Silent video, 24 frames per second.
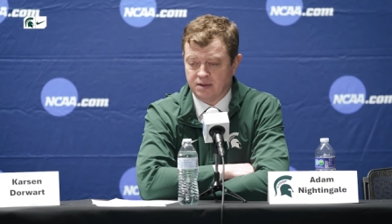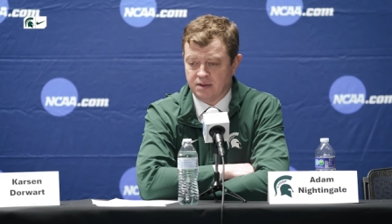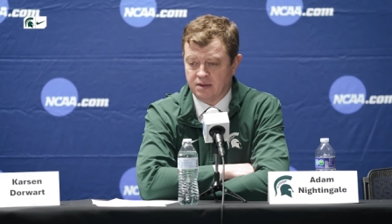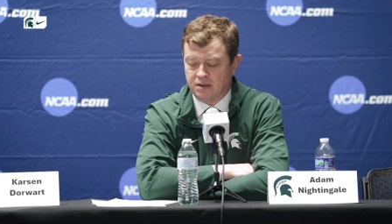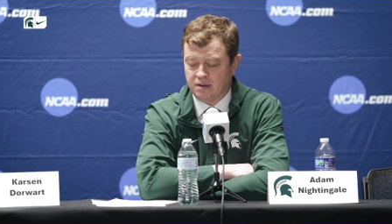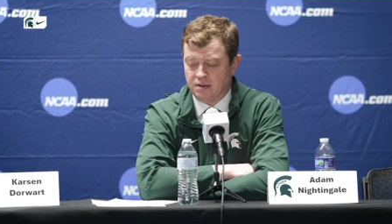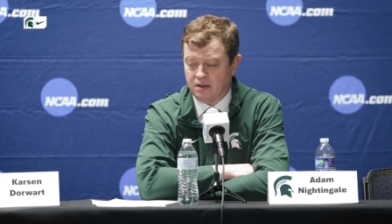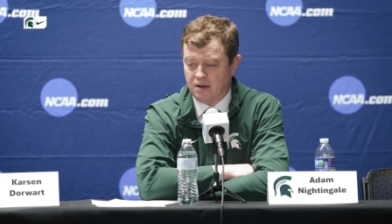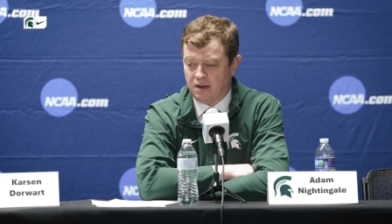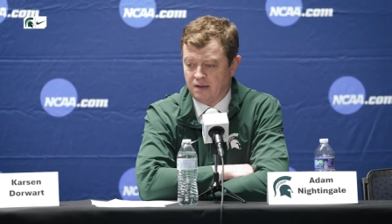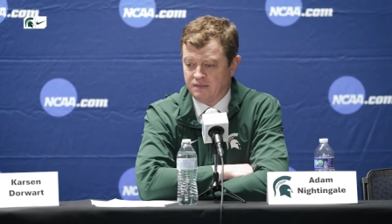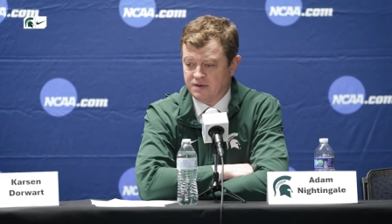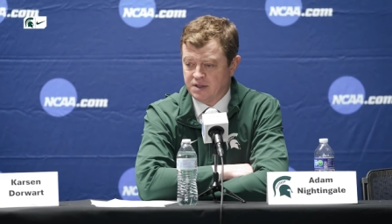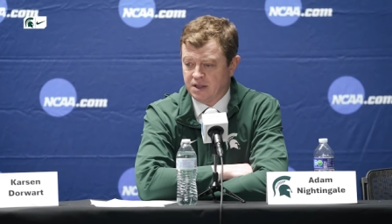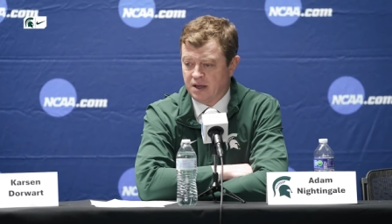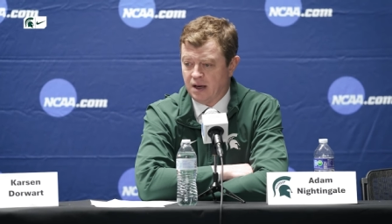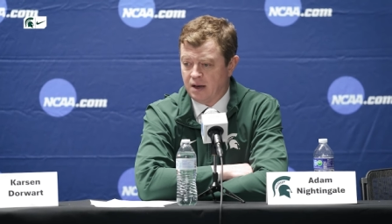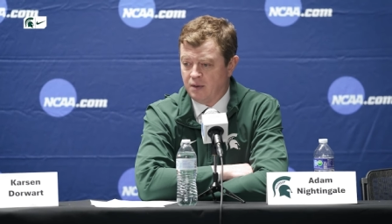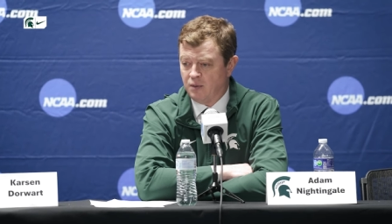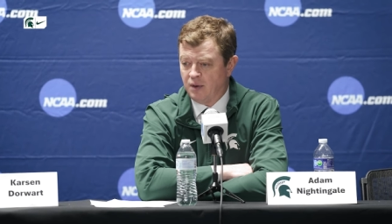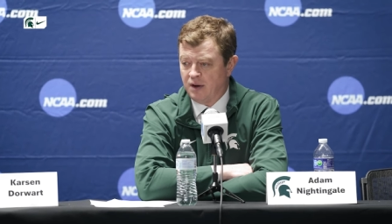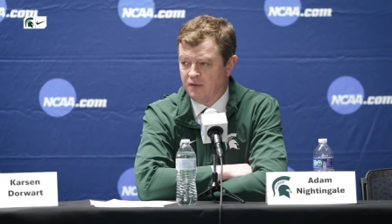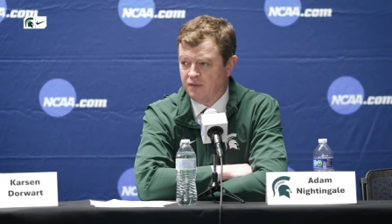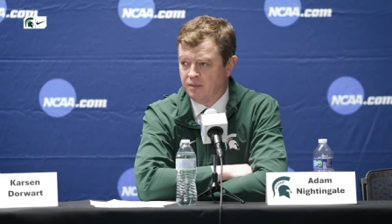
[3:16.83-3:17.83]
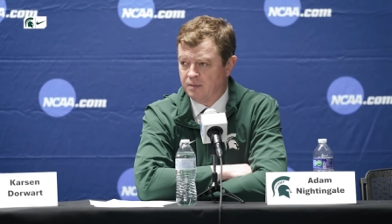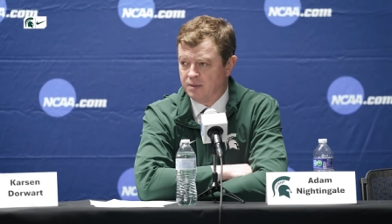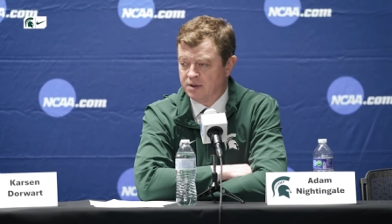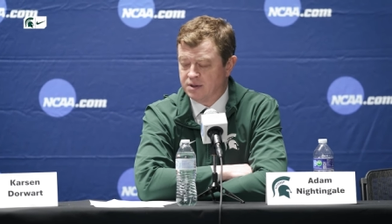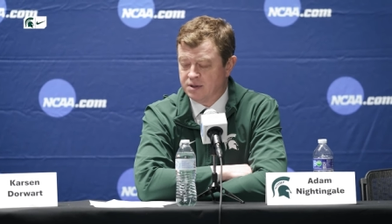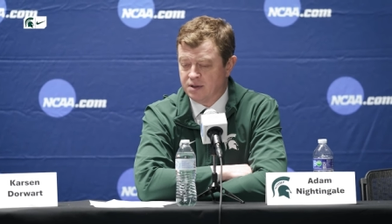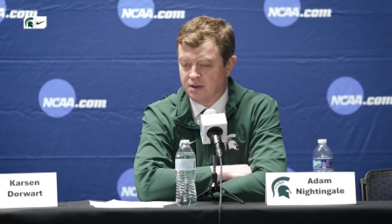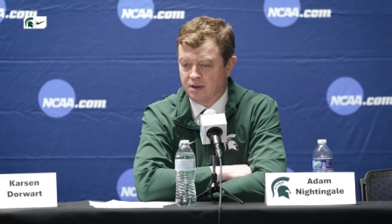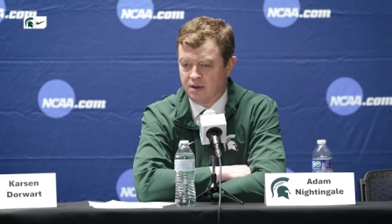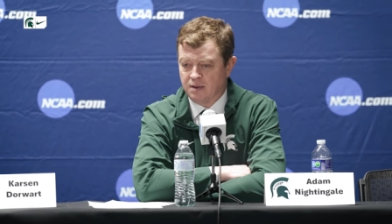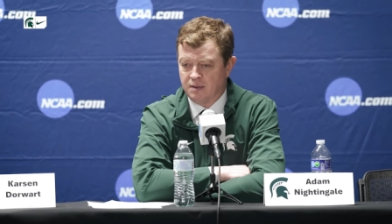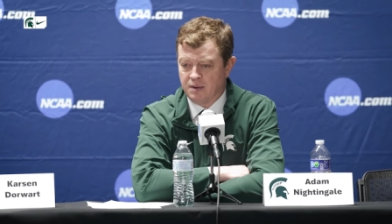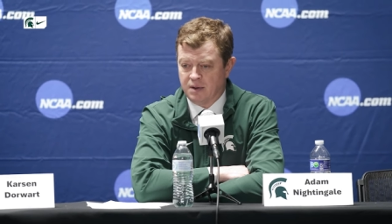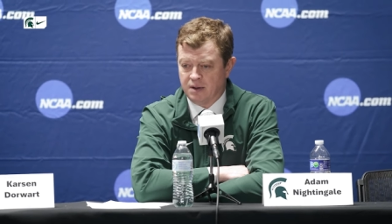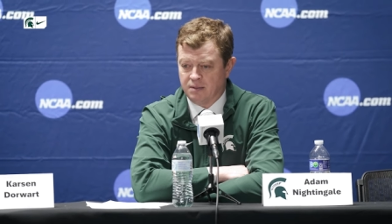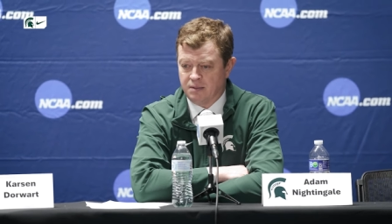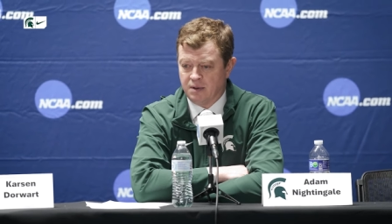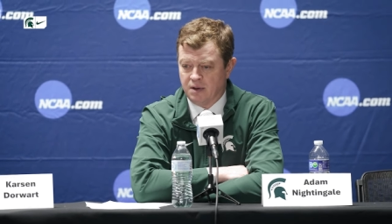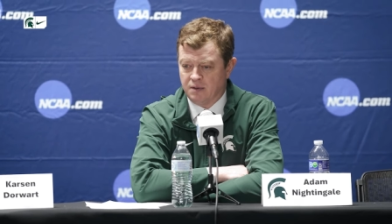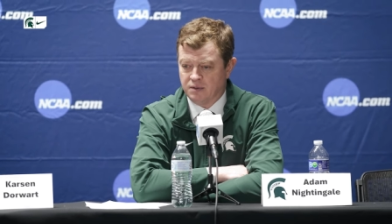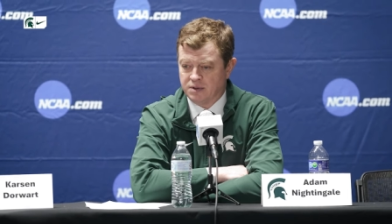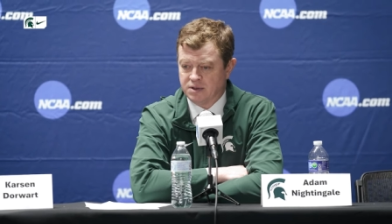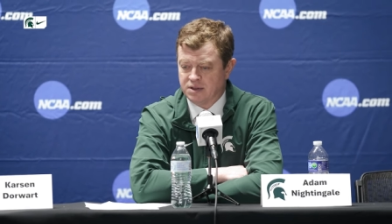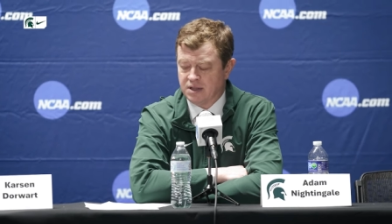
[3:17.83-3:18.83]
and obviously got away from us there.
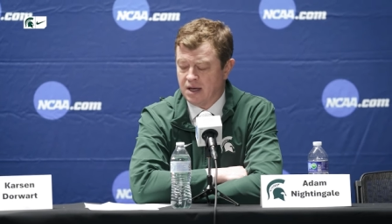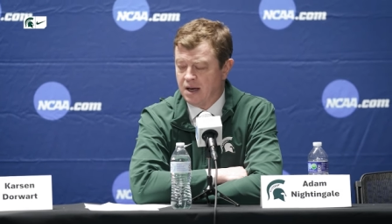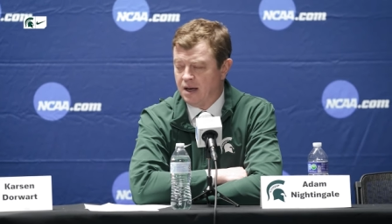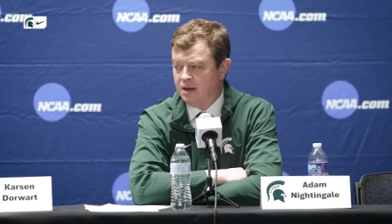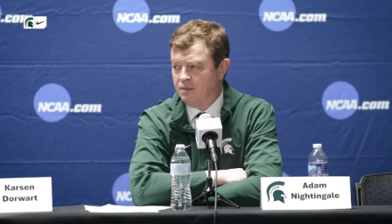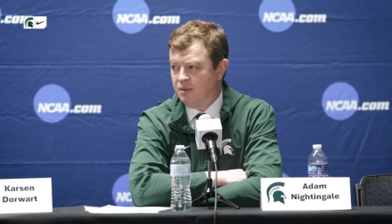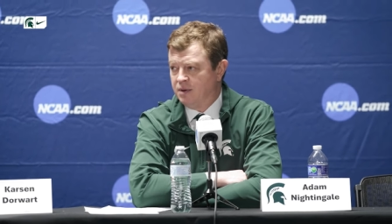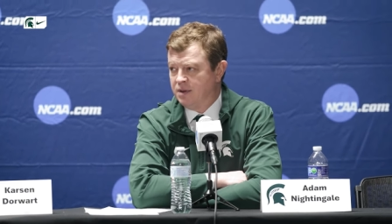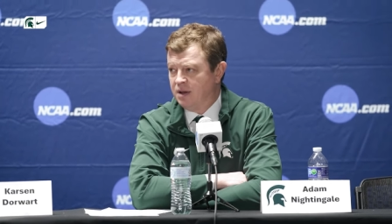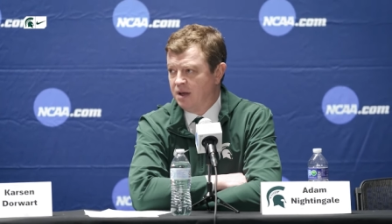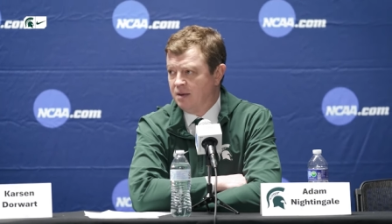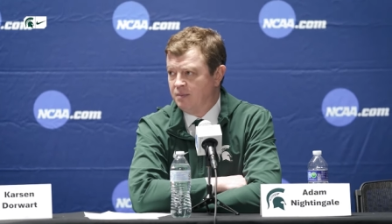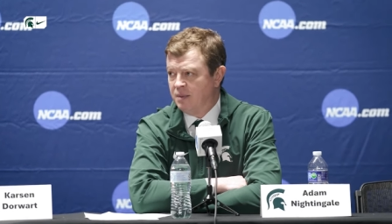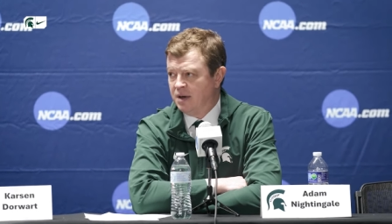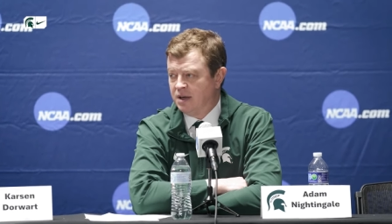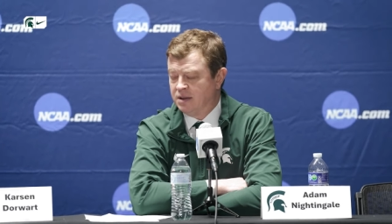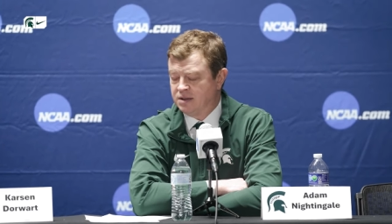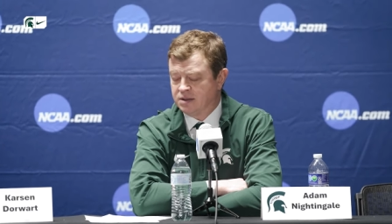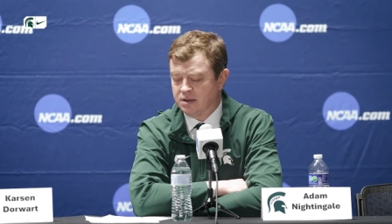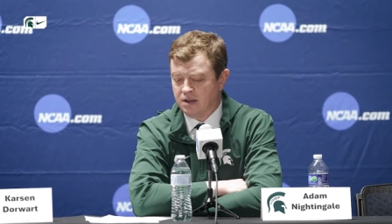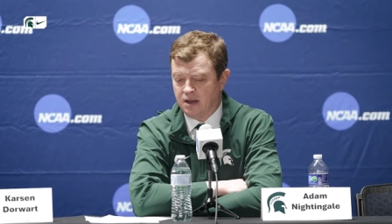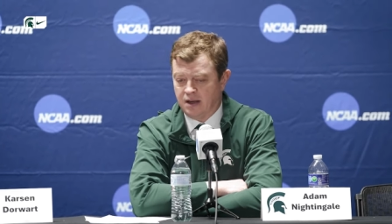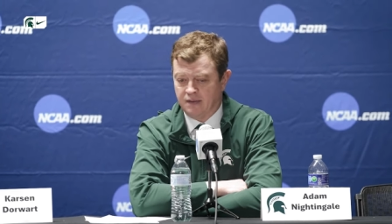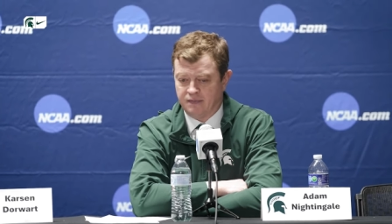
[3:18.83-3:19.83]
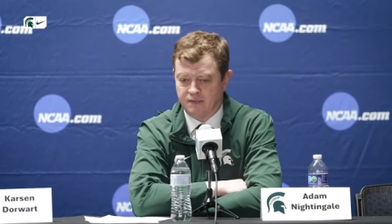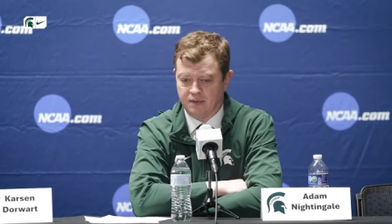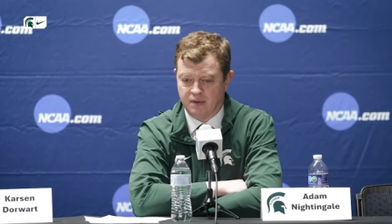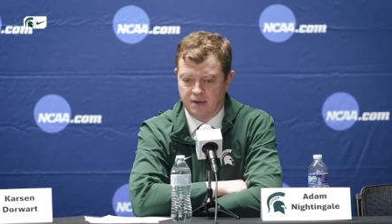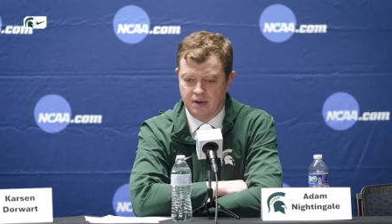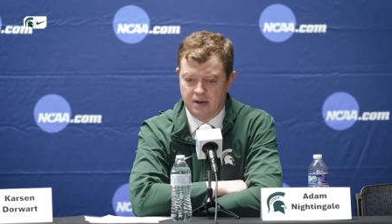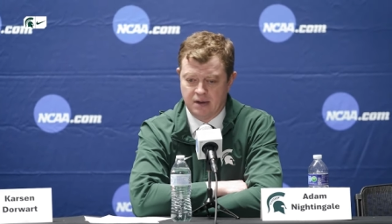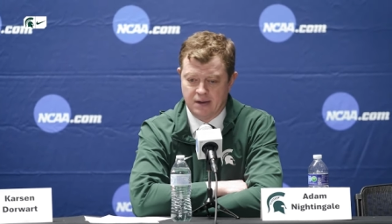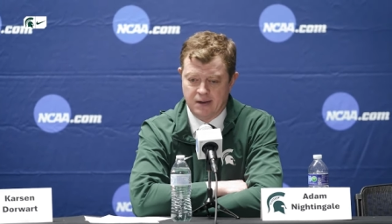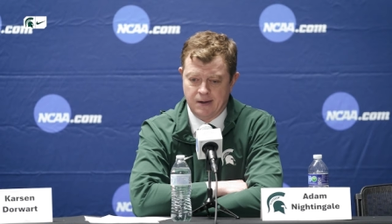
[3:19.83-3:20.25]
It's tied with 8 minutes left.